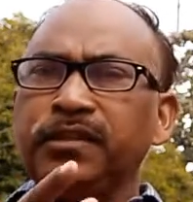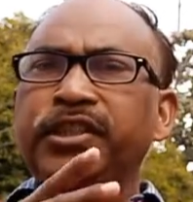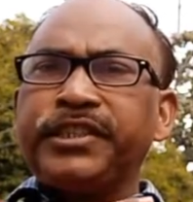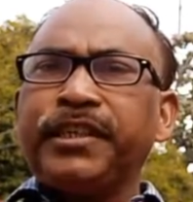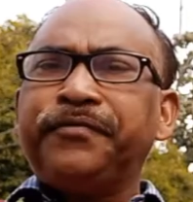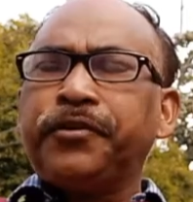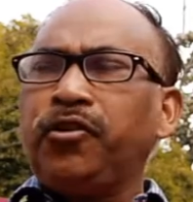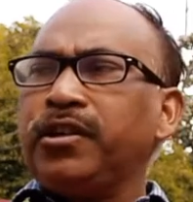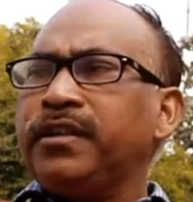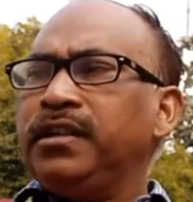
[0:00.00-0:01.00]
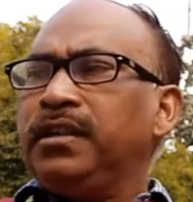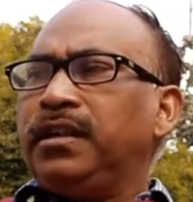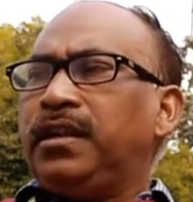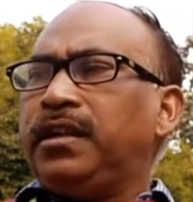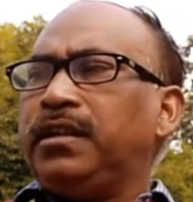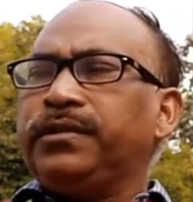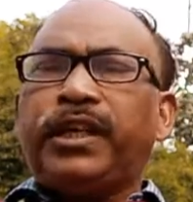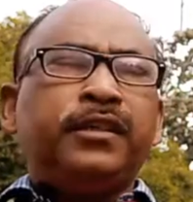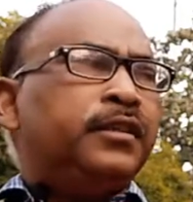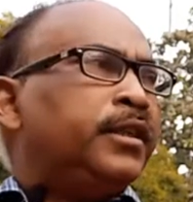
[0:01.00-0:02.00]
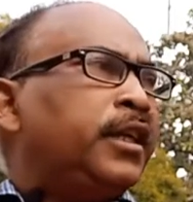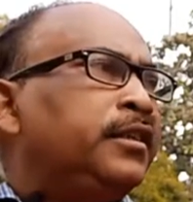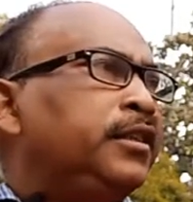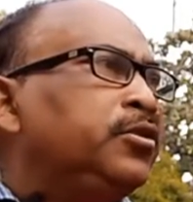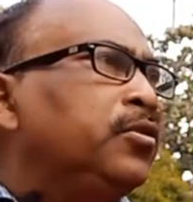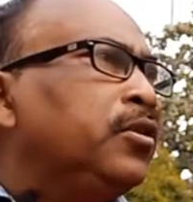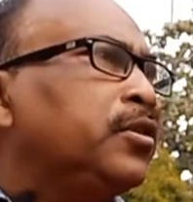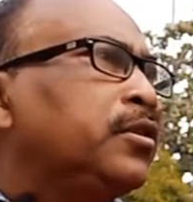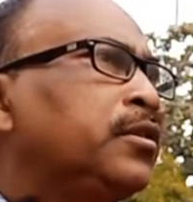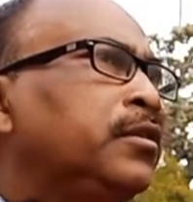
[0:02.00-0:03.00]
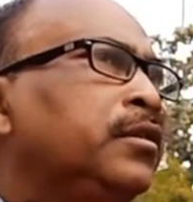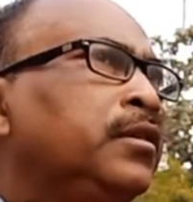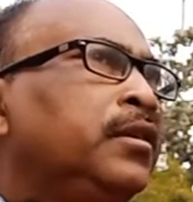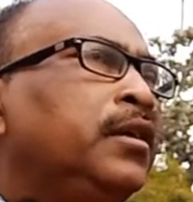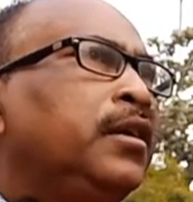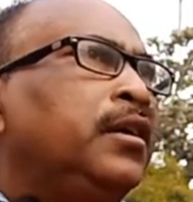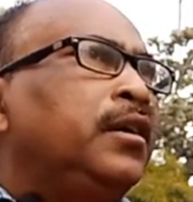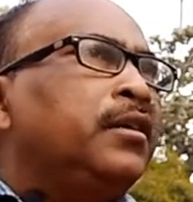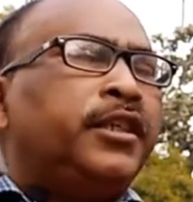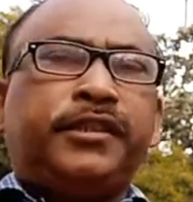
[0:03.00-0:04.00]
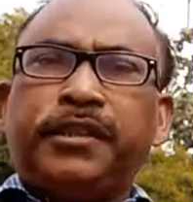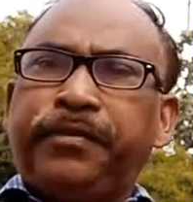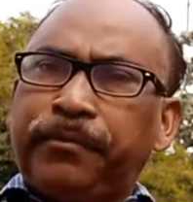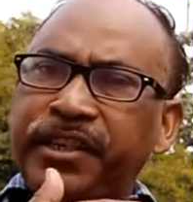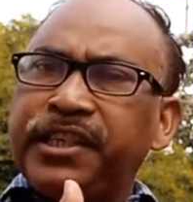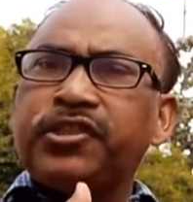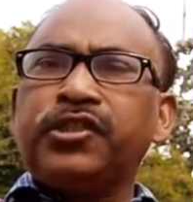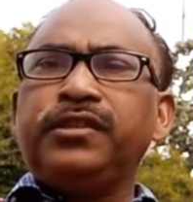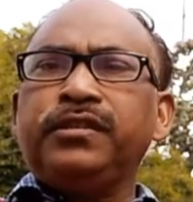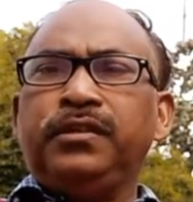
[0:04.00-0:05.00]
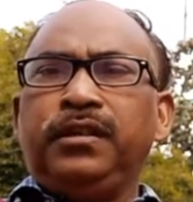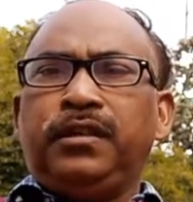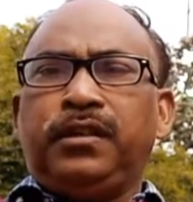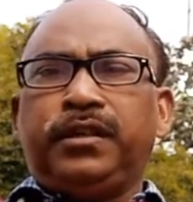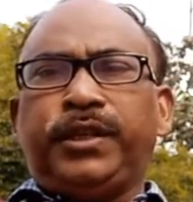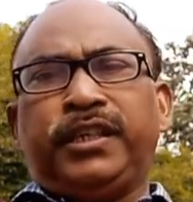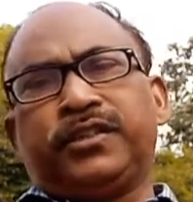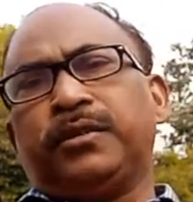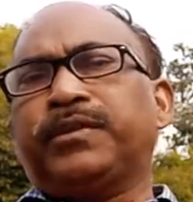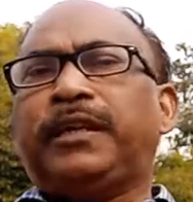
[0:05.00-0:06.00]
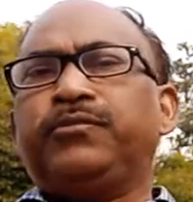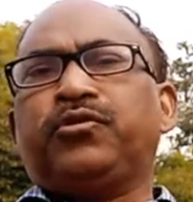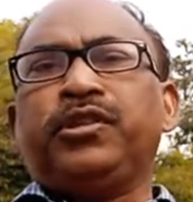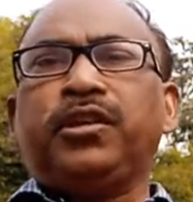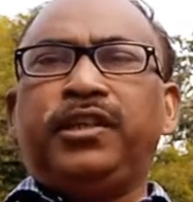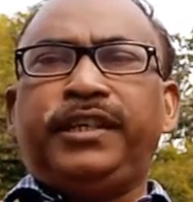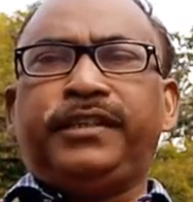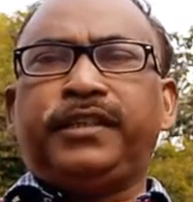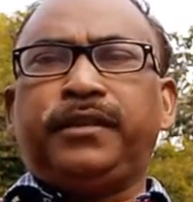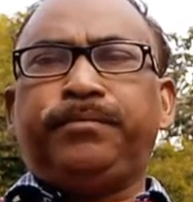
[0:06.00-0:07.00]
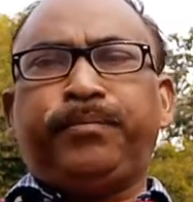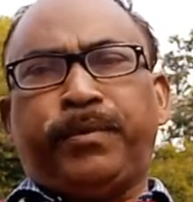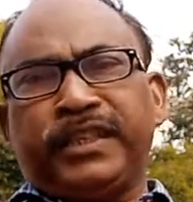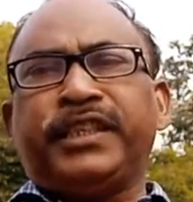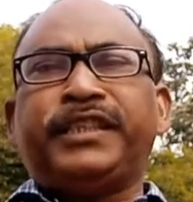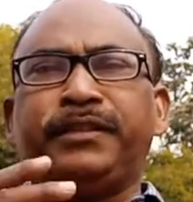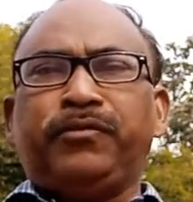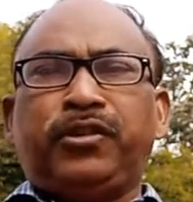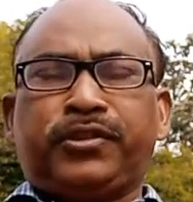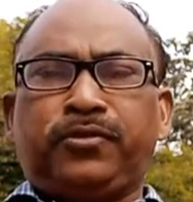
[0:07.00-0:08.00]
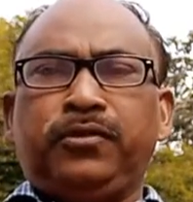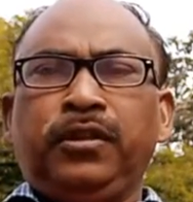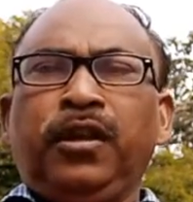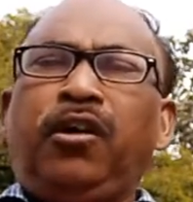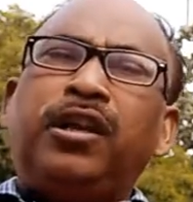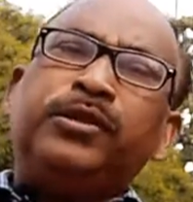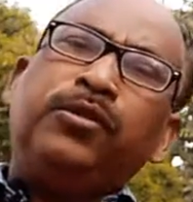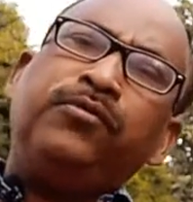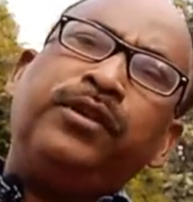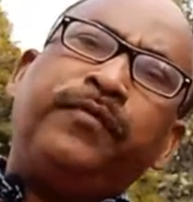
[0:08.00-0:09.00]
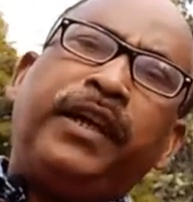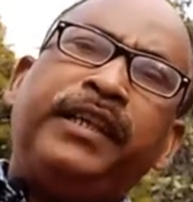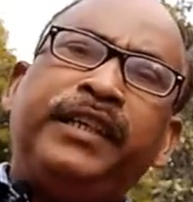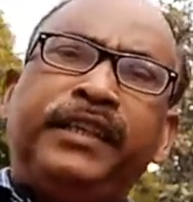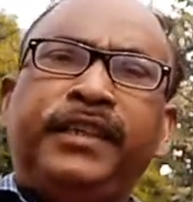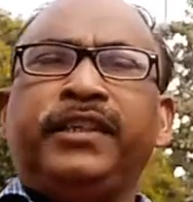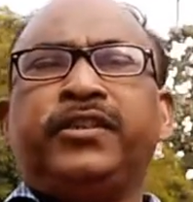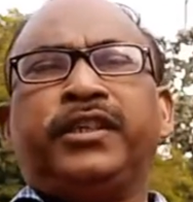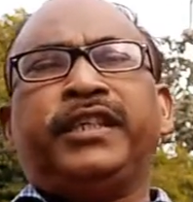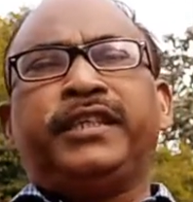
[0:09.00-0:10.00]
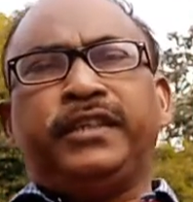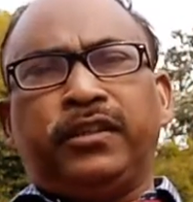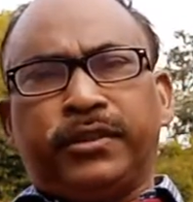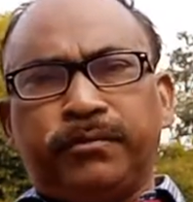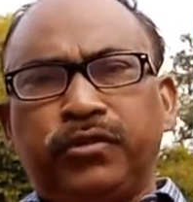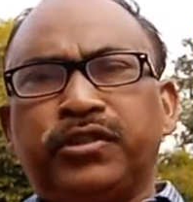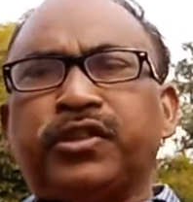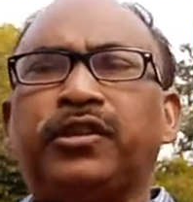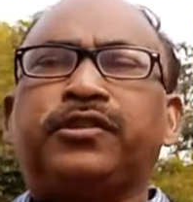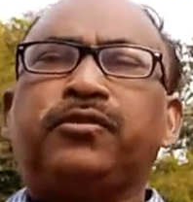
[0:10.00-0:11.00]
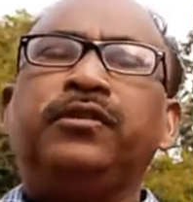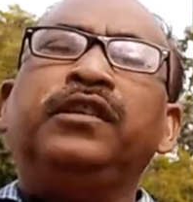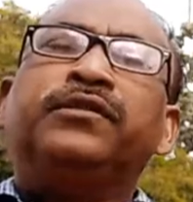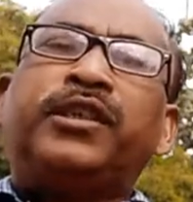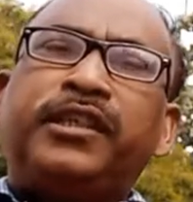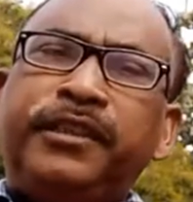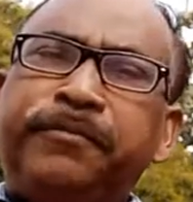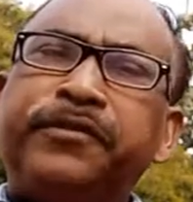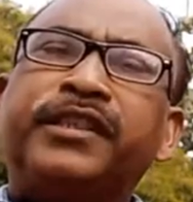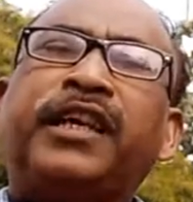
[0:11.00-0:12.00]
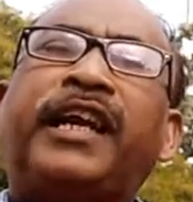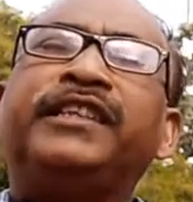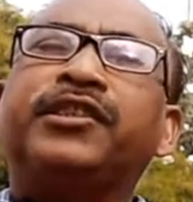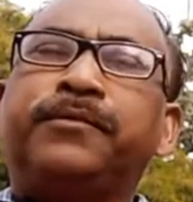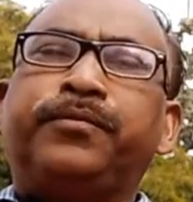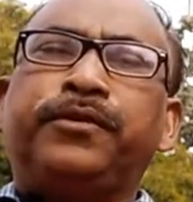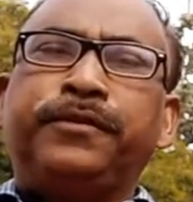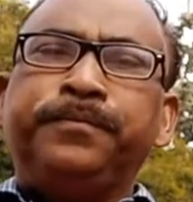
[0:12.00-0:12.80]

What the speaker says: then is your data fabrication, then sometimes we call it plagiarism also. Although we find in internet, in other books also, there are different kinds of